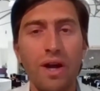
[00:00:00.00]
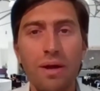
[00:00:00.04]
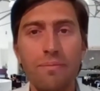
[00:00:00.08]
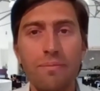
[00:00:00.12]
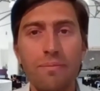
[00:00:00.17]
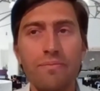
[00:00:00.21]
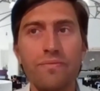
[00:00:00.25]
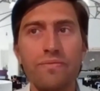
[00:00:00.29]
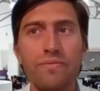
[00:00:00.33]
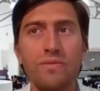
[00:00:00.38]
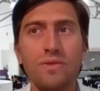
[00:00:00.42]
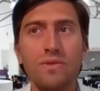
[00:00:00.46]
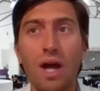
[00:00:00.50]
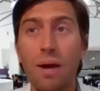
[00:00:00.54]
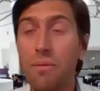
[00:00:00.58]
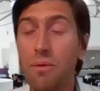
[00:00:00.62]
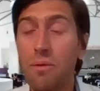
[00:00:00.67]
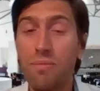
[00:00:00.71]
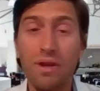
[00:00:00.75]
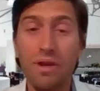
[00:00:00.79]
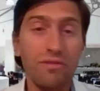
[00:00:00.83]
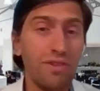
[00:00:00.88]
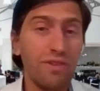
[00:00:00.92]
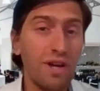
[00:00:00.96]
I'm
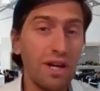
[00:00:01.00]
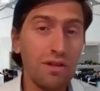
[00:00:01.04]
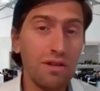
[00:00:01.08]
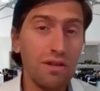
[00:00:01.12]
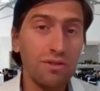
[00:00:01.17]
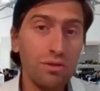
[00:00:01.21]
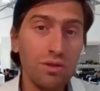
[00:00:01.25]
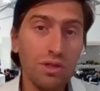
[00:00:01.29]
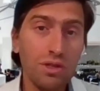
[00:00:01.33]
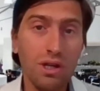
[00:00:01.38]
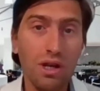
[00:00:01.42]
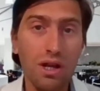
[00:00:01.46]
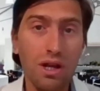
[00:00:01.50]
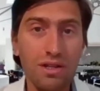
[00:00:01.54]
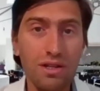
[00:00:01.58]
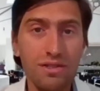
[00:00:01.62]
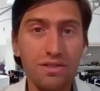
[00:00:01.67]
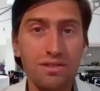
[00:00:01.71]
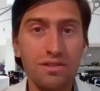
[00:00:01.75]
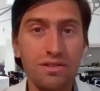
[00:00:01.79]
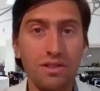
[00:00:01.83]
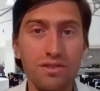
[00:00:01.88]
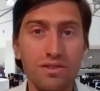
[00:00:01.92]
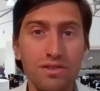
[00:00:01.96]
a big fan of
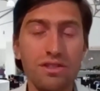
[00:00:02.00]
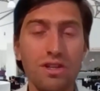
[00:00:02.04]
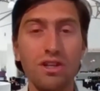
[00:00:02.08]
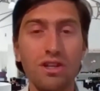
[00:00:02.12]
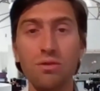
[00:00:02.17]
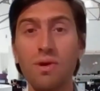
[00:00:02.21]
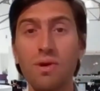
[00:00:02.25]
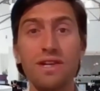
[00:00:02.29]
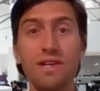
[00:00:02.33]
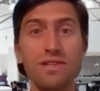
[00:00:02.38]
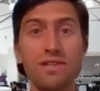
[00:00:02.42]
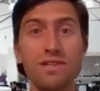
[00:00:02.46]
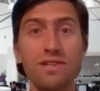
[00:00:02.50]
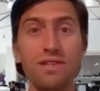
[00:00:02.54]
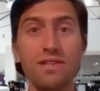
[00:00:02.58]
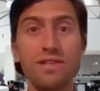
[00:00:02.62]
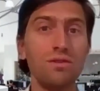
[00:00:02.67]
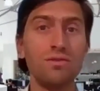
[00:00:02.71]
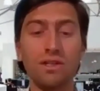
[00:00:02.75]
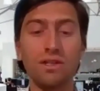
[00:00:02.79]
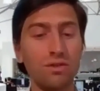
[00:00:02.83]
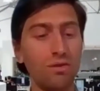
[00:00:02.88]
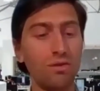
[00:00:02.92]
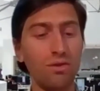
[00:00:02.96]
uniclass, and certainly where it's
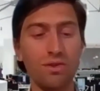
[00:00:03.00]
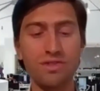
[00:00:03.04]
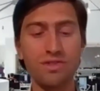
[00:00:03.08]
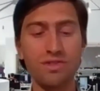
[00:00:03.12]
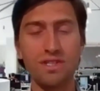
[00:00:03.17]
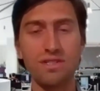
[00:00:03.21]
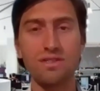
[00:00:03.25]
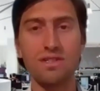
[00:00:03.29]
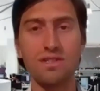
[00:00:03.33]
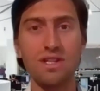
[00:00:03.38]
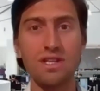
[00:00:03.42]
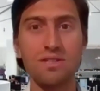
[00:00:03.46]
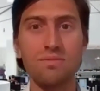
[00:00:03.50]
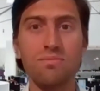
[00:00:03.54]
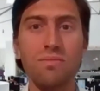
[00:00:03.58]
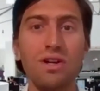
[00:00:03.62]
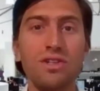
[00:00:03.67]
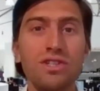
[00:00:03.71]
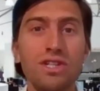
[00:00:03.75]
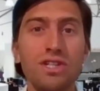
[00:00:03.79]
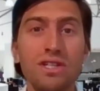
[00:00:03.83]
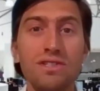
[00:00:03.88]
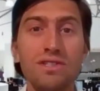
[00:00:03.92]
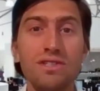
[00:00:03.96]
used in Corus is
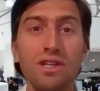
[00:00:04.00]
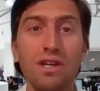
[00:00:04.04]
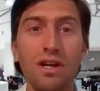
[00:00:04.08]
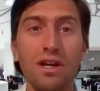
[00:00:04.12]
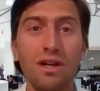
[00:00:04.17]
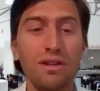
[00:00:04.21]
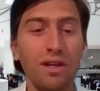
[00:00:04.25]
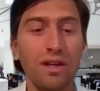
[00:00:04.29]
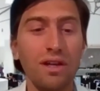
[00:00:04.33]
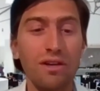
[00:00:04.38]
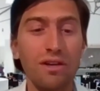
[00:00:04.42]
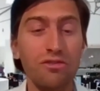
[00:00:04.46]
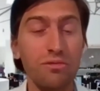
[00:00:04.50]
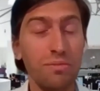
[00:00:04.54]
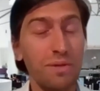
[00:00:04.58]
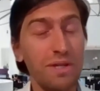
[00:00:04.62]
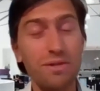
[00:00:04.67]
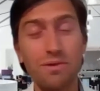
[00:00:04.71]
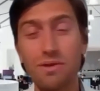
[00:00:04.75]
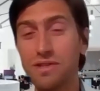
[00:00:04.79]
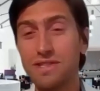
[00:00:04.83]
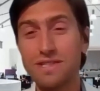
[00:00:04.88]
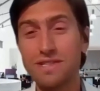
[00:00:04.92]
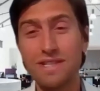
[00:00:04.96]
much easier for
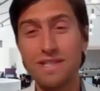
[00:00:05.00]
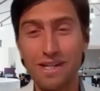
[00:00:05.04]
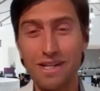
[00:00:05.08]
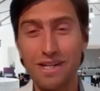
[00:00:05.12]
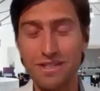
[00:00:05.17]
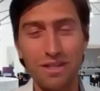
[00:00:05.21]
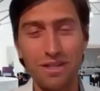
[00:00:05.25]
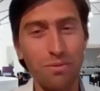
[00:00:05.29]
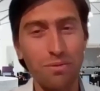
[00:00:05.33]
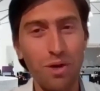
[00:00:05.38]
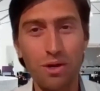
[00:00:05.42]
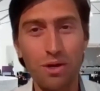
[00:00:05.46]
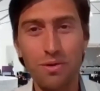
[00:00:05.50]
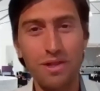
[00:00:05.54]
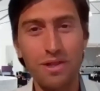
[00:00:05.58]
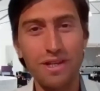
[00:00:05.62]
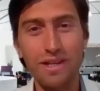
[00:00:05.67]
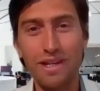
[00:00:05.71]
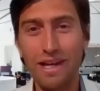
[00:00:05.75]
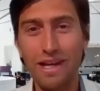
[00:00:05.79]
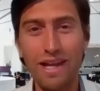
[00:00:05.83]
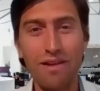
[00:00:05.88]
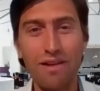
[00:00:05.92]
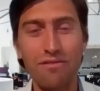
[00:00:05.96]
me to understand because I work with
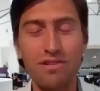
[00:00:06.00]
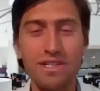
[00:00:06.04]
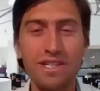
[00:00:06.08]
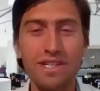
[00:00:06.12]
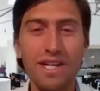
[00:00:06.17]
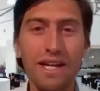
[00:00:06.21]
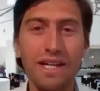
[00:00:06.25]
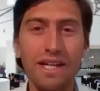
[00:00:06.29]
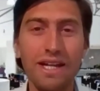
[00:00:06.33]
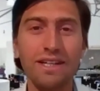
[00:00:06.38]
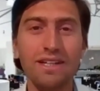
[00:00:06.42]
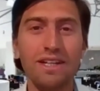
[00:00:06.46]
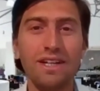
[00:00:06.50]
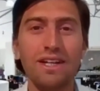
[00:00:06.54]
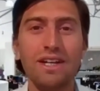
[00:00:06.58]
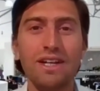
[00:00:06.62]
it nearly every day.